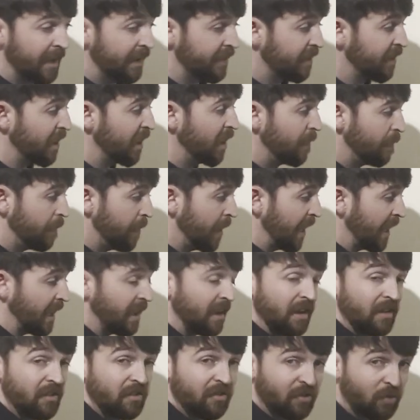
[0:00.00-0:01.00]
is going to
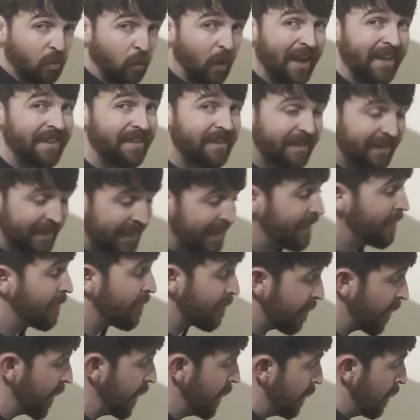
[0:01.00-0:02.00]
be
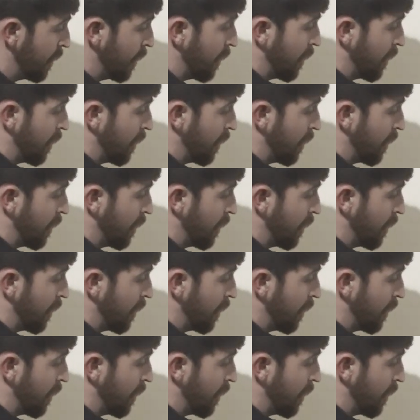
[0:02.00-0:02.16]
23.